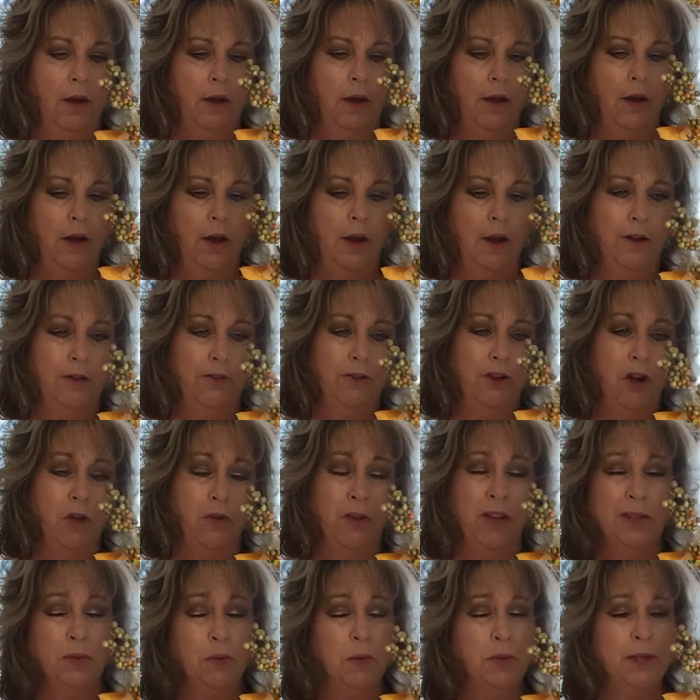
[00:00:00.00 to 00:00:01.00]
I don't know,
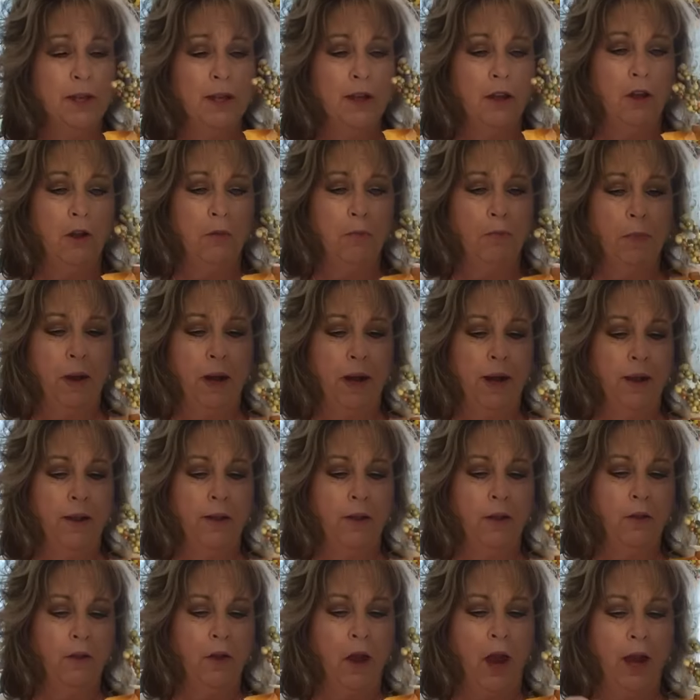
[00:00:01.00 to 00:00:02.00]
this was a little, but
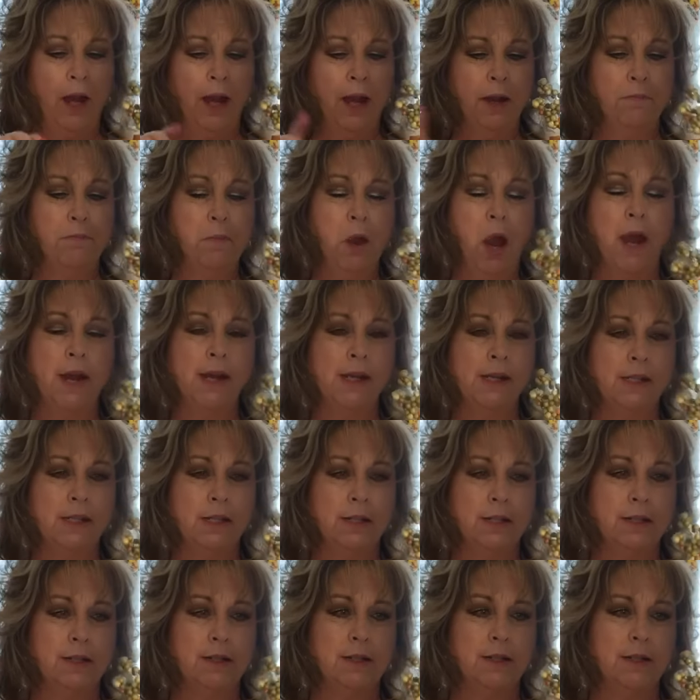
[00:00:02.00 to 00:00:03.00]
I didn't mind
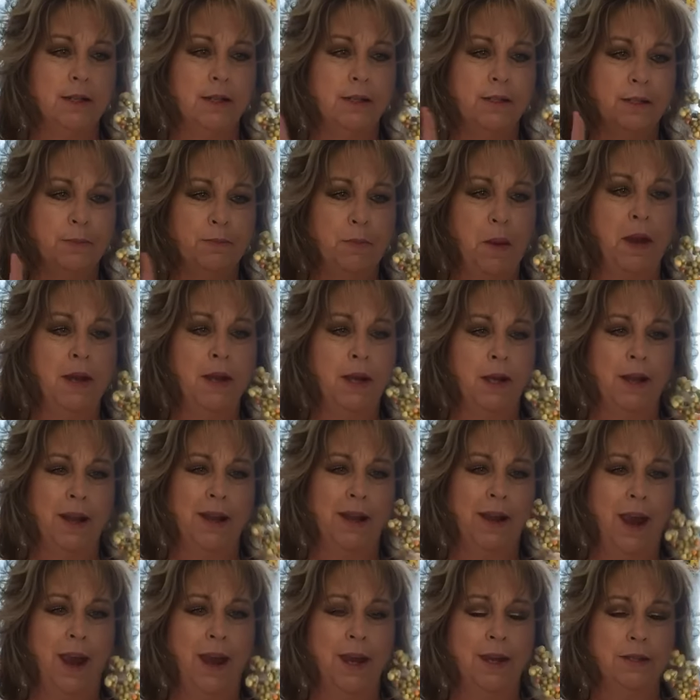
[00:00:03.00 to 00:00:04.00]
spending
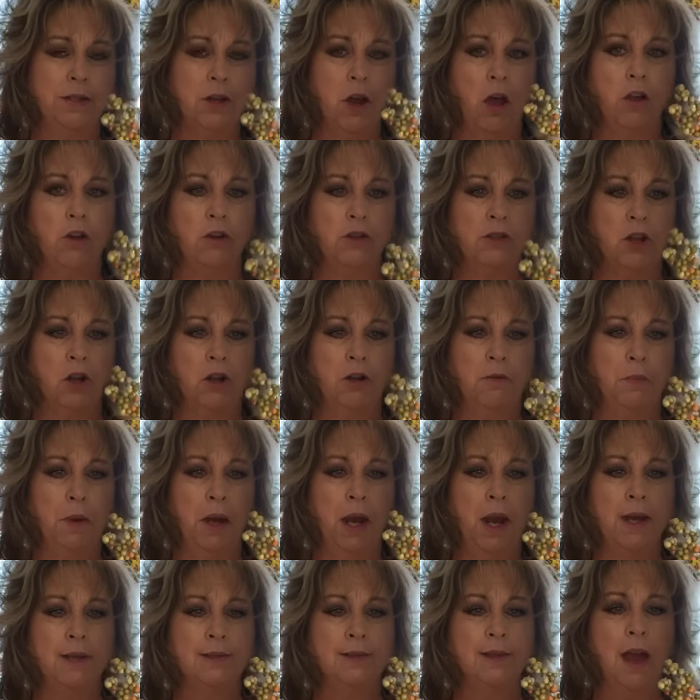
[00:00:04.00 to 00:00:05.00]
like $8 on it
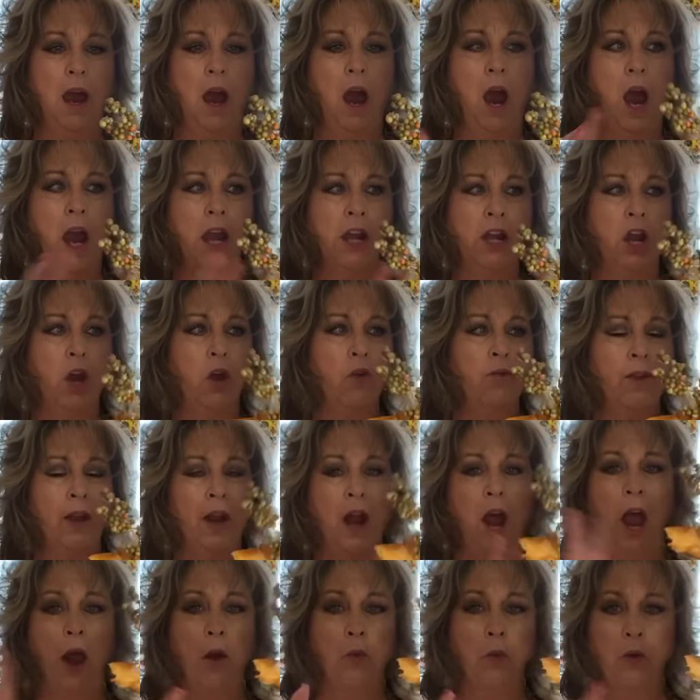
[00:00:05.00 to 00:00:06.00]
because I know that
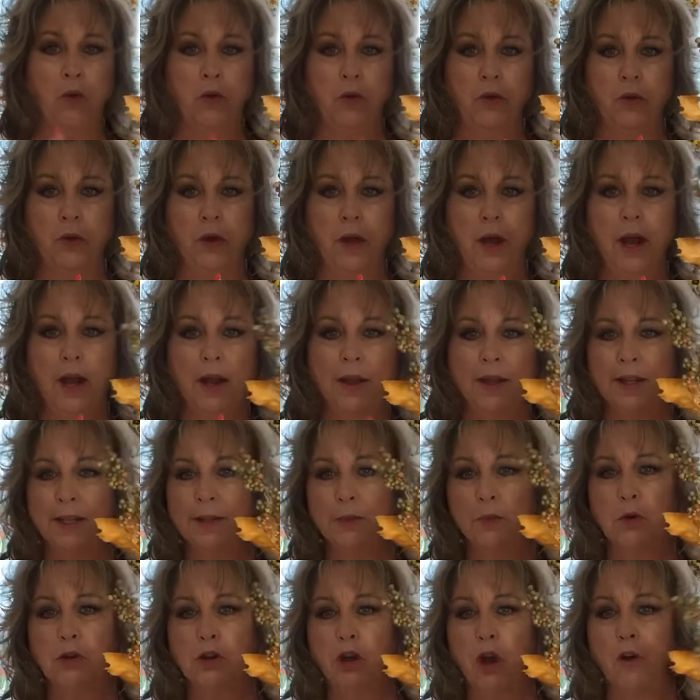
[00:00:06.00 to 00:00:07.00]
this
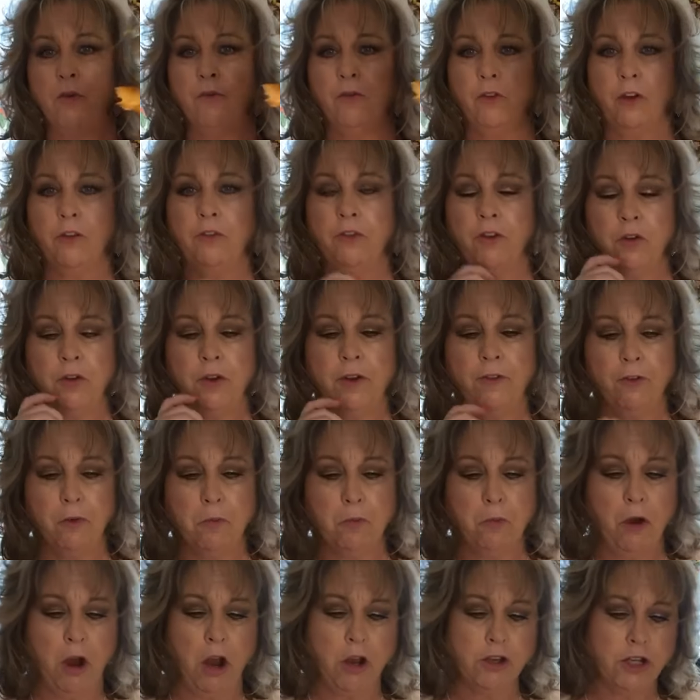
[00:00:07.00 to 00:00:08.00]
will go for a few different
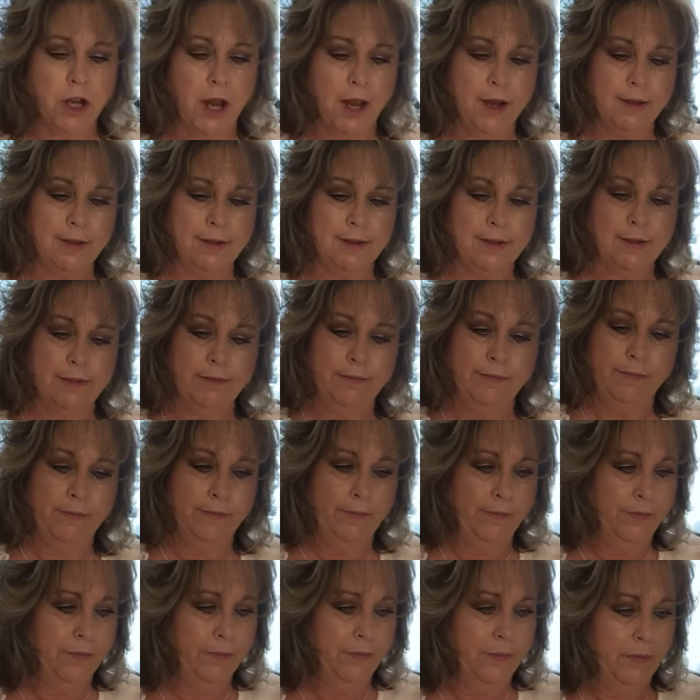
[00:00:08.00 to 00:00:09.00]
projects.
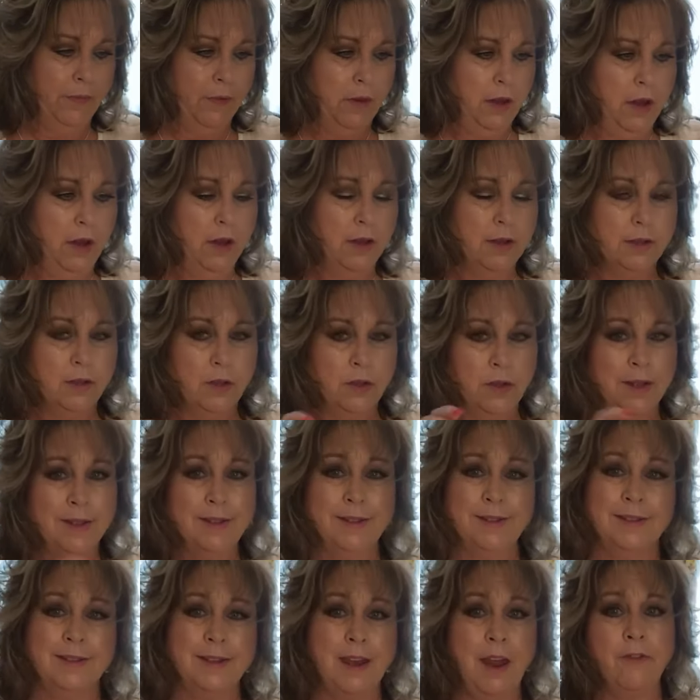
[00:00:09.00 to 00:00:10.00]
So this
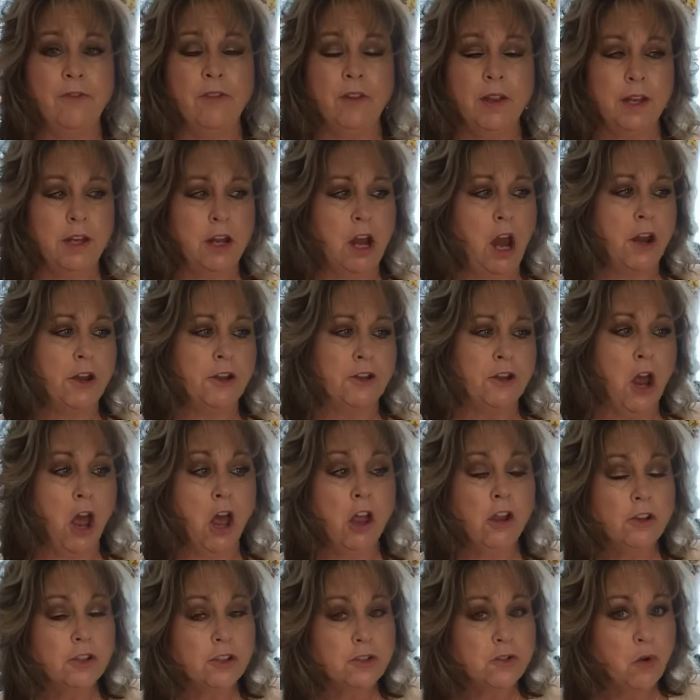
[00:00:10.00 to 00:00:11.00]
is definitely not a
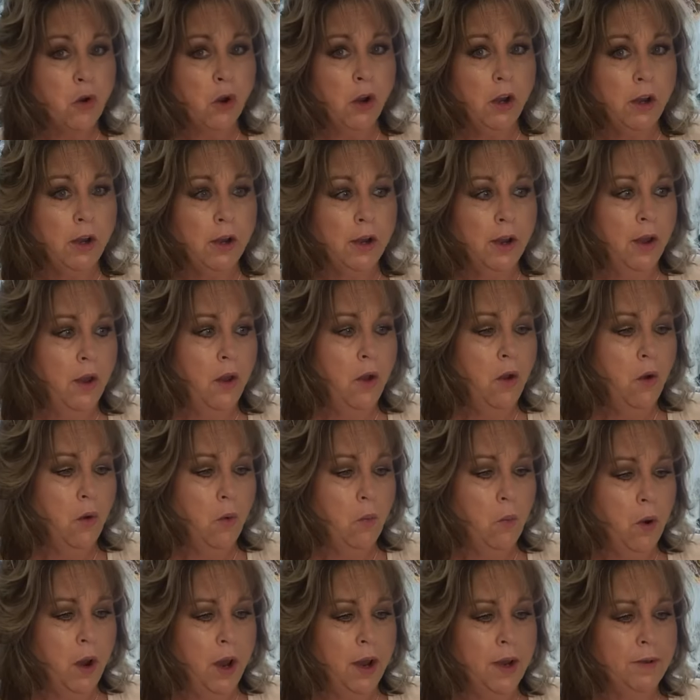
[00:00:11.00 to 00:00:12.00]
dollar store
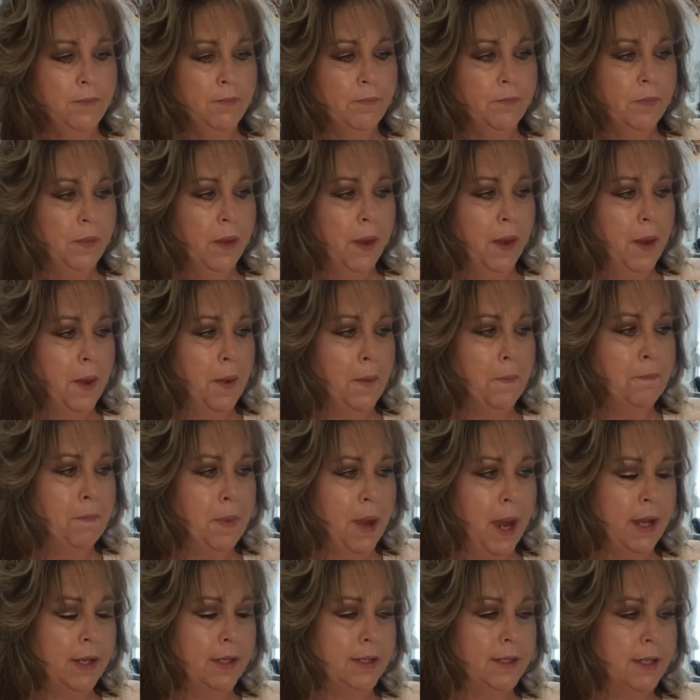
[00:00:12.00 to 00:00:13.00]
one,
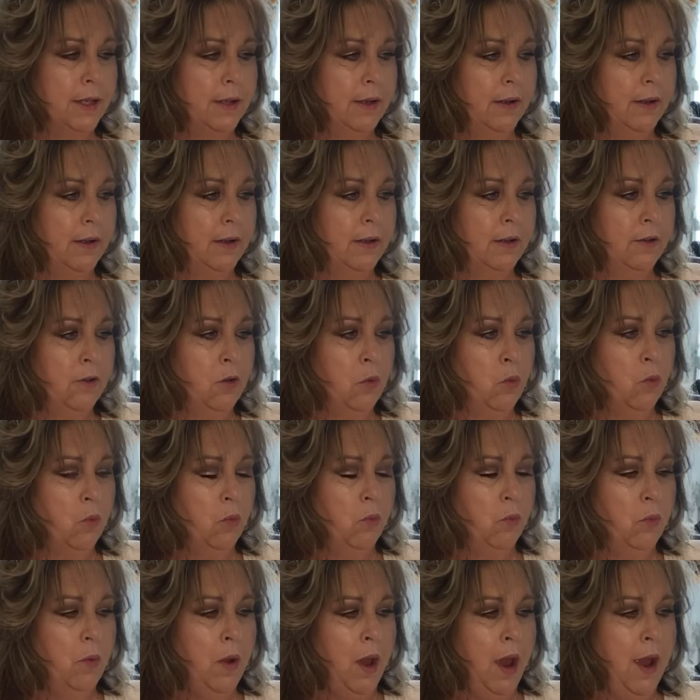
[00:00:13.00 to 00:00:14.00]
but the
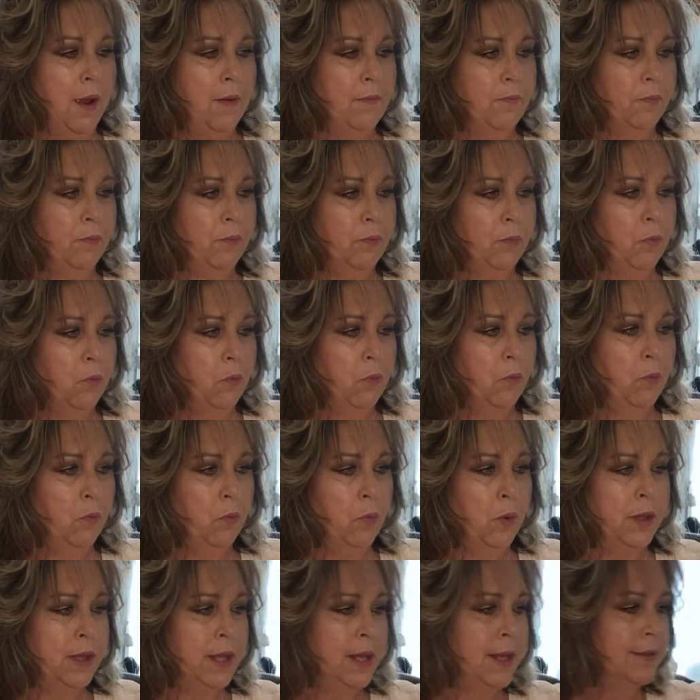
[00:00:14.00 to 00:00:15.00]

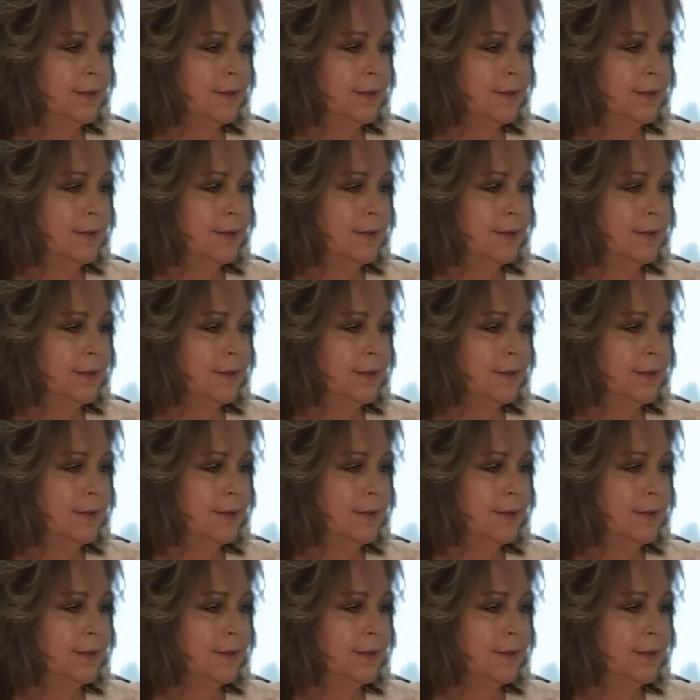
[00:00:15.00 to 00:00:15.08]
with this